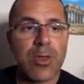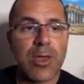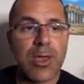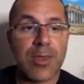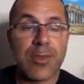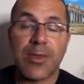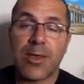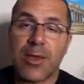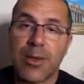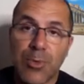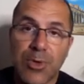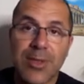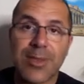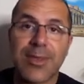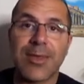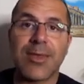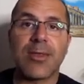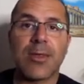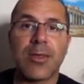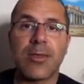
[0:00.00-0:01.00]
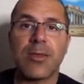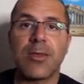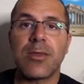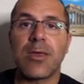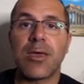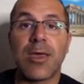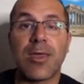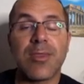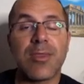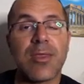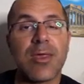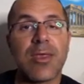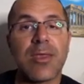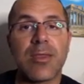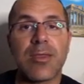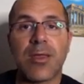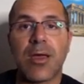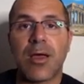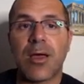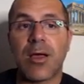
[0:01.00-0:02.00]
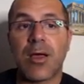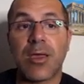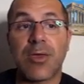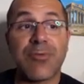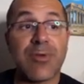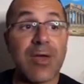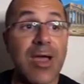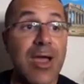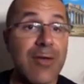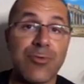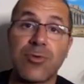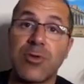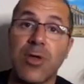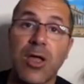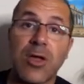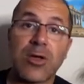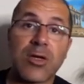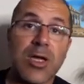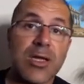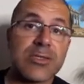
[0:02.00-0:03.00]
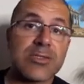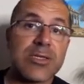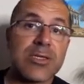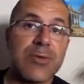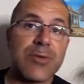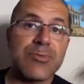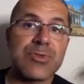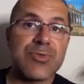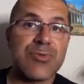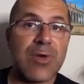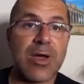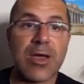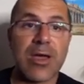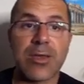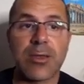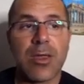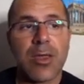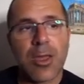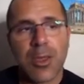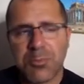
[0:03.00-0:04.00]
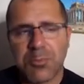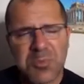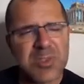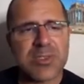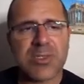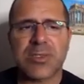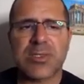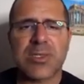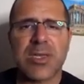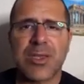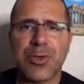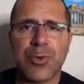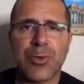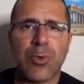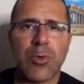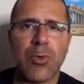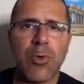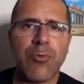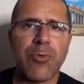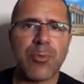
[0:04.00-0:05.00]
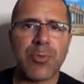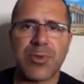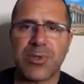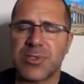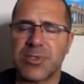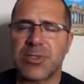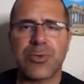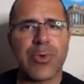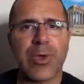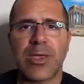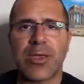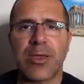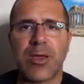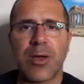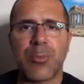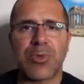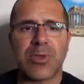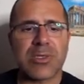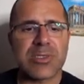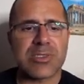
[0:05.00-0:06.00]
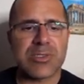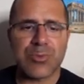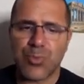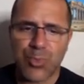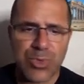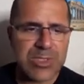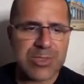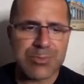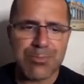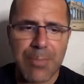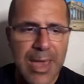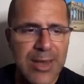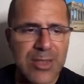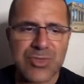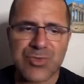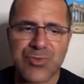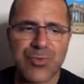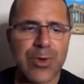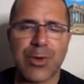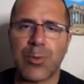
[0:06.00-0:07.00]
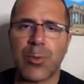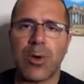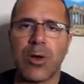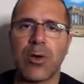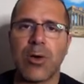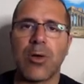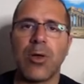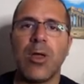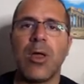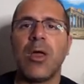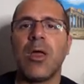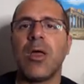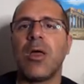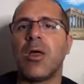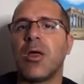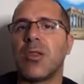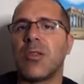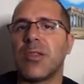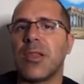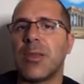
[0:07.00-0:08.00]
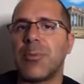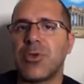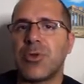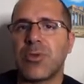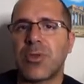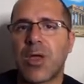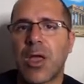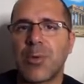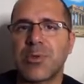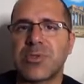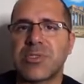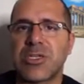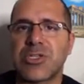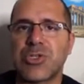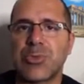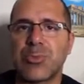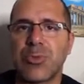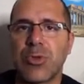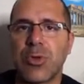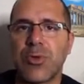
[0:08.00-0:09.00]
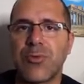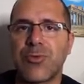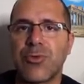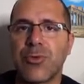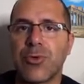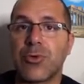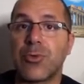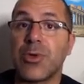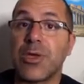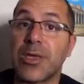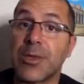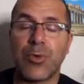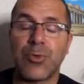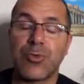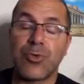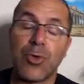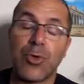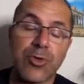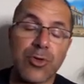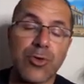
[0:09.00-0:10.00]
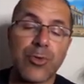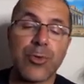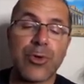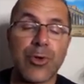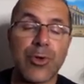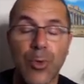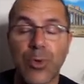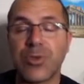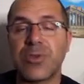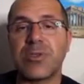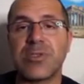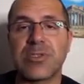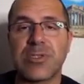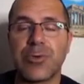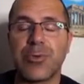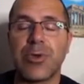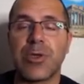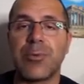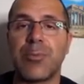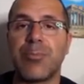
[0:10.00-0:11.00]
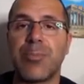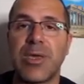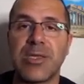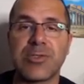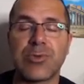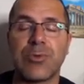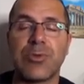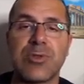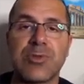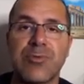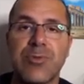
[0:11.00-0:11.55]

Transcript: and then I'm gonna get in, and then uh, if I have to dollar cost average, fine. This is a 10 year hold for me. This is a great company. It's, it's managed very well. Let me know in the comment section below if you agree, don't agree or disagree based on this